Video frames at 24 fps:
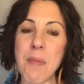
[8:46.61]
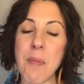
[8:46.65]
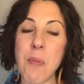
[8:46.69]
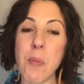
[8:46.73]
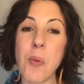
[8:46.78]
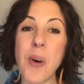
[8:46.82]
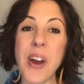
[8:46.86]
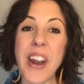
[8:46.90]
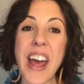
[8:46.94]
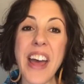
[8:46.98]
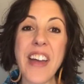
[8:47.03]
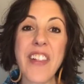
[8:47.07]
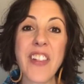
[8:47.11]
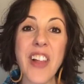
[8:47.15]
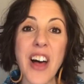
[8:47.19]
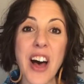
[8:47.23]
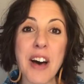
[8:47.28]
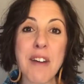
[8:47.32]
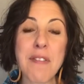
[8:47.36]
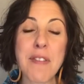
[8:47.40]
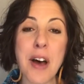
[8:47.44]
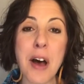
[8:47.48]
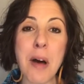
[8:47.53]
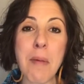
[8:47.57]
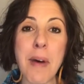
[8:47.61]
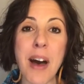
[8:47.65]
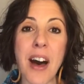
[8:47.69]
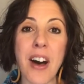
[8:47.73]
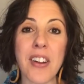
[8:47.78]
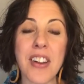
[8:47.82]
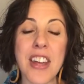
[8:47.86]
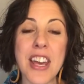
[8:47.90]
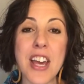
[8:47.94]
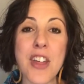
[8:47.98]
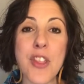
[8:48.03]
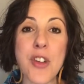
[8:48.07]
What I love
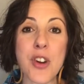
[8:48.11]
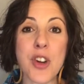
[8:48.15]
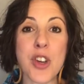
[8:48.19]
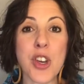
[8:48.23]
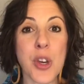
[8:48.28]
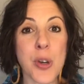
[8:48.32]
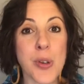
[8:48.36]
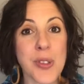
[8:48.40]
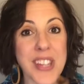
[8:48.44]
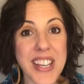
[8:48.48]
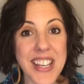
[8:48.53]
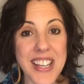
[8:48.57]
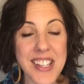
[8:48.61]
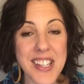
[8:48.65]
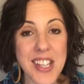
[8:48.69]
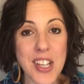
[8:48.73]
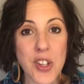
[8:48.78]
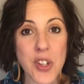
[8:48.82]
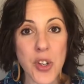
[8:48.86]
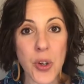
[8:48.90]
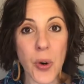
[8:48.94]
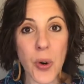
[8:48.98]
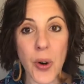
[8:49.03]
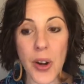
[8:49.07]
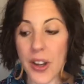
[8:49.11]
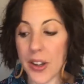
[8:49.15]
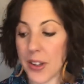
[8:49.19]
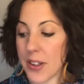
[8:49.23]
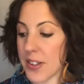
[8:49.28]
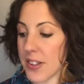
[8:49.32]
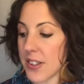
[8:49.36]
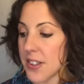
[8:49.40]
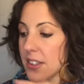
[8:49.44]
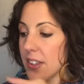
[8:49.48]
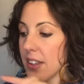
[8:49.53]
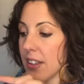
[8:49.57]
about either using essential
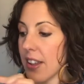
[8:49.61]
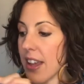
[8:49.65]
oils